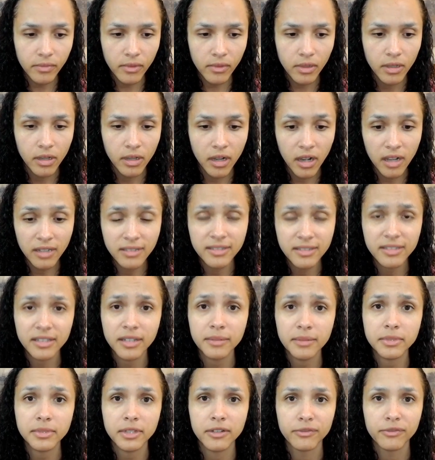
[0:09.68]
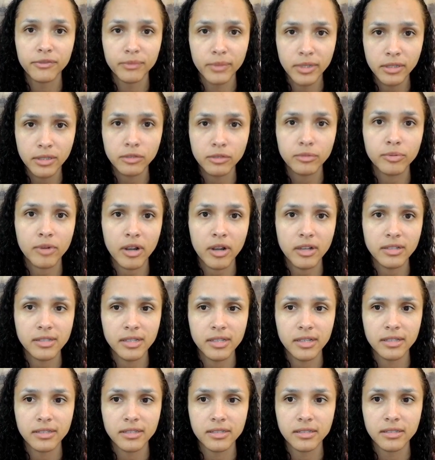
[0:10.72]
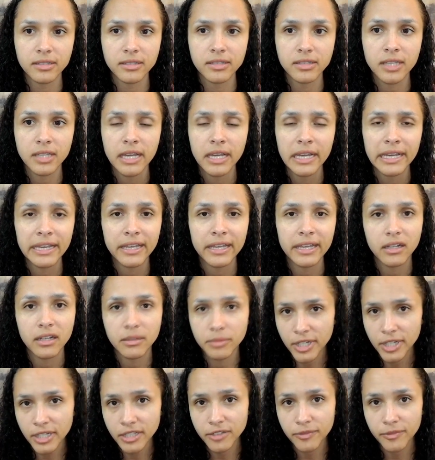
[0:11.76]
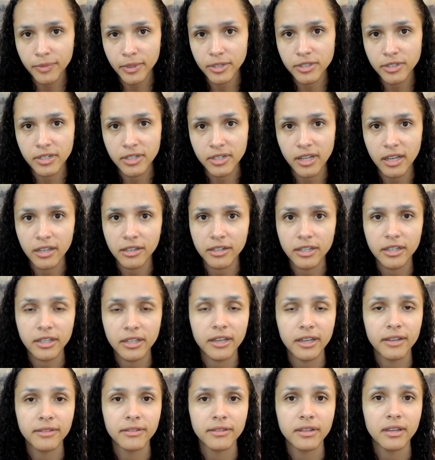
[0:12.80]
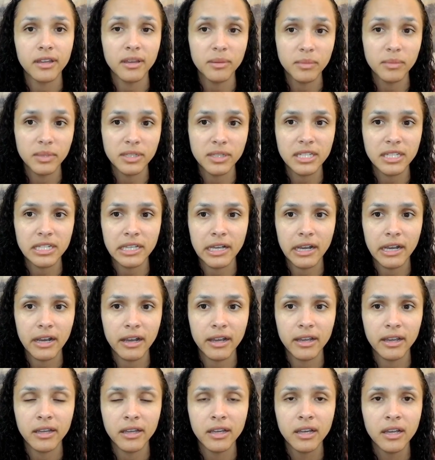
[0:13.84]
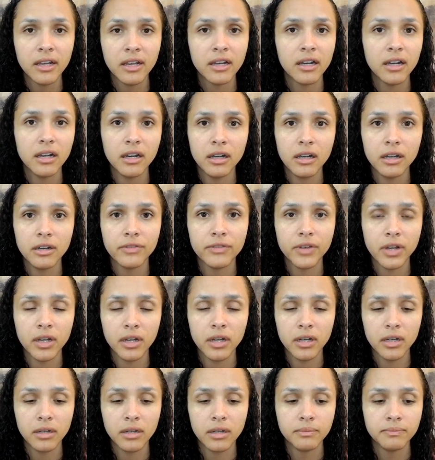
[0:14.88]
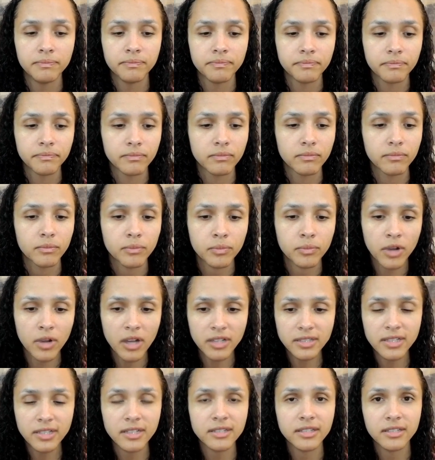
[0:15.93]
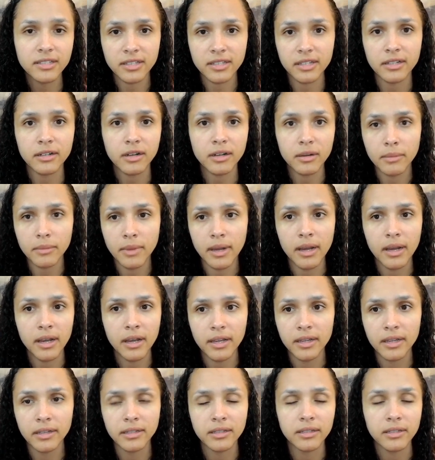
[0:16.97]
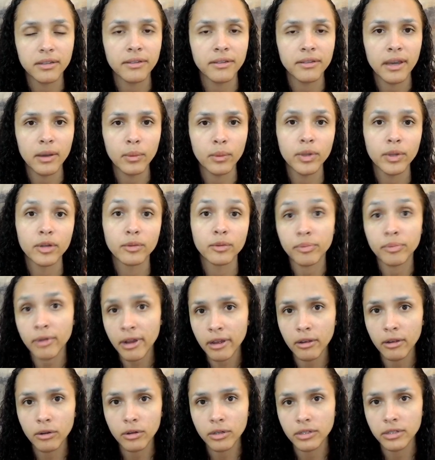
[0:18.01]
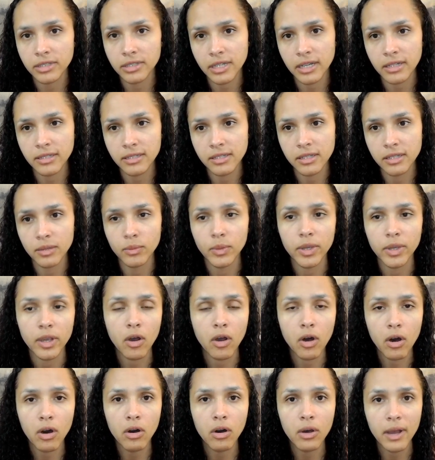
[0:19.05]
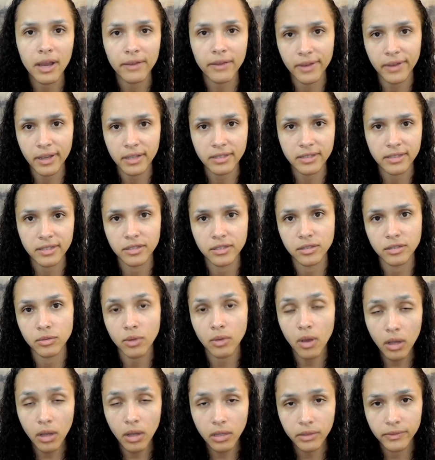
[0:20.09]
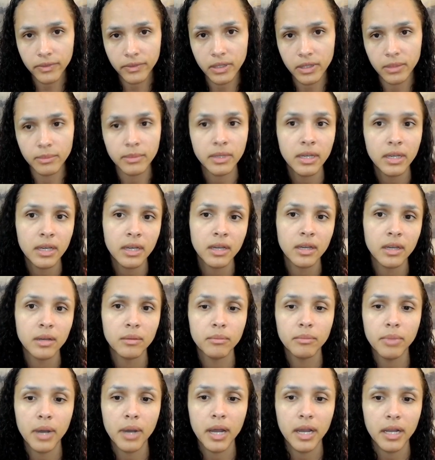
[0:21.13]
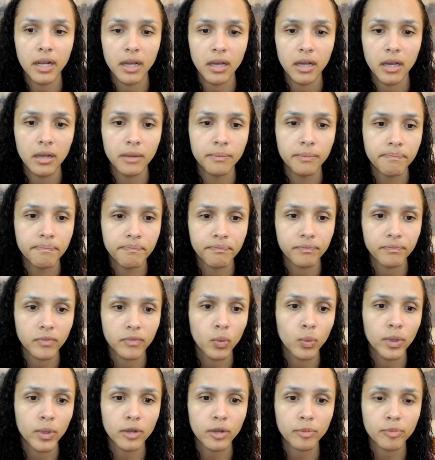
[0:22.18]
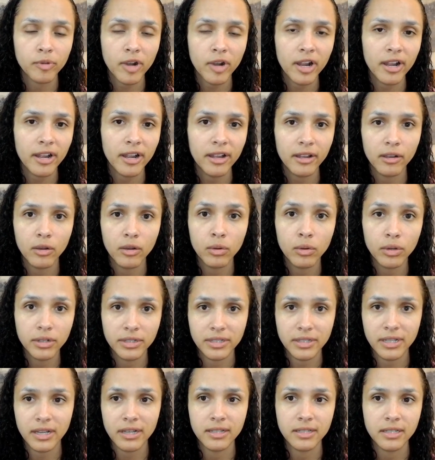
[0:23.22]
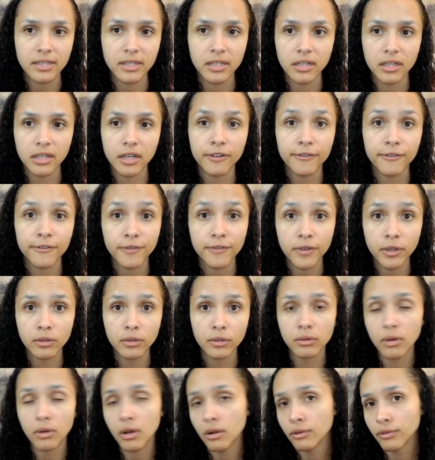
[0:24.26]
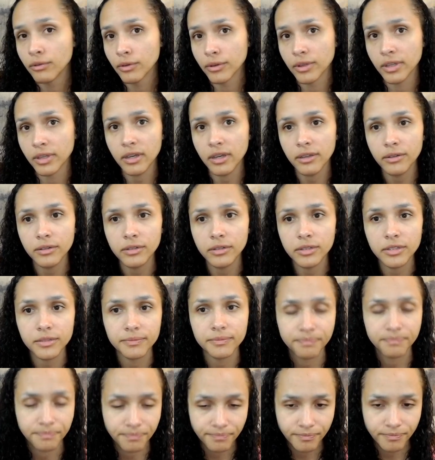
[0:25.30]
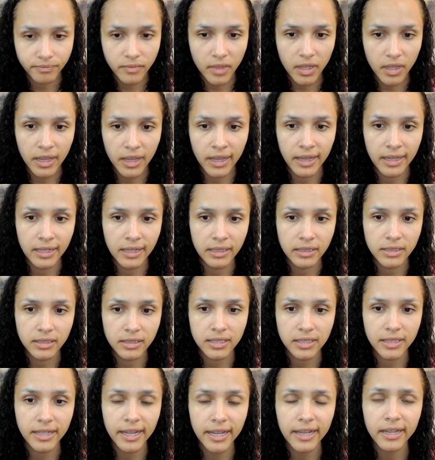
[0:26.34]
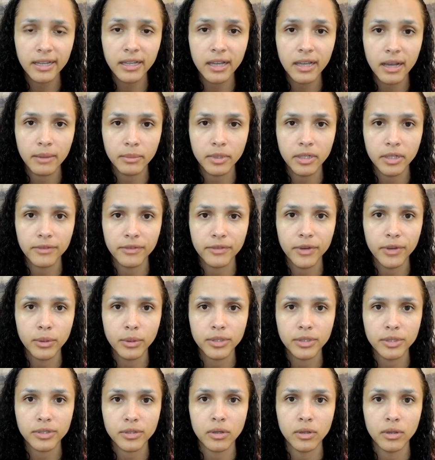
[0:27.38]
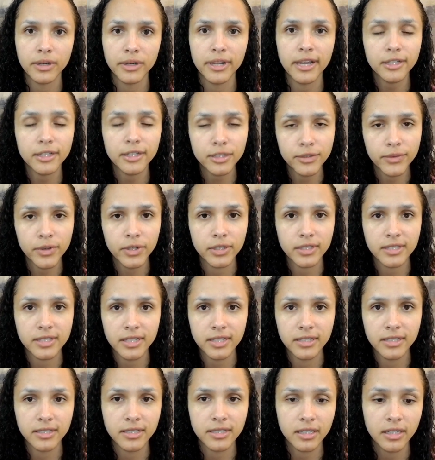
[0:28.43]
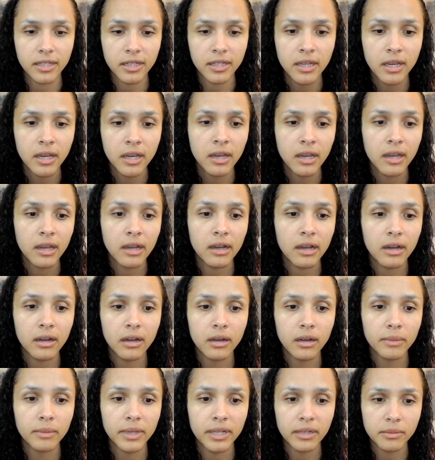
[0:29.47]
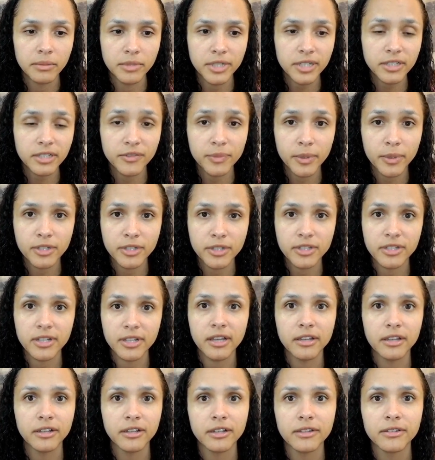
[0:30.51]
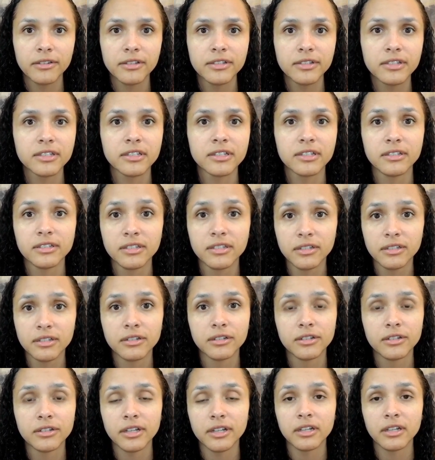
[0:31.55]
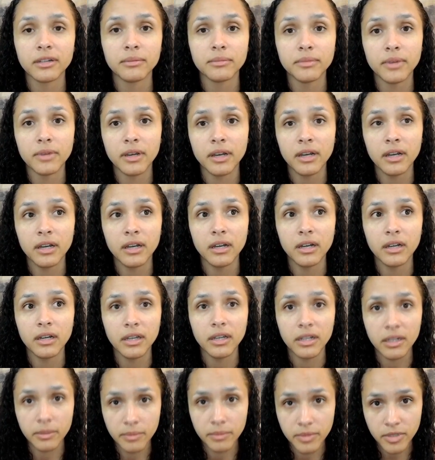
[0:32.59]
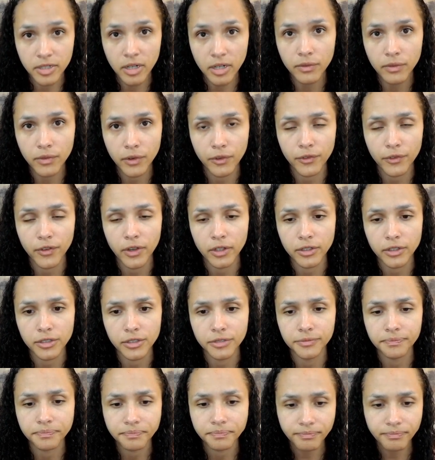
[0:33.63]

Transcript: concept of mental processes in objective personality and the MBTI of um, processes in our mind that we are prioritizing. We all have access to all of them, but um, we are prioritizing a few over the others. And today I'm going to focus on extroverted sensing. Um, in objective personality, this is considered an, uh, an observer function.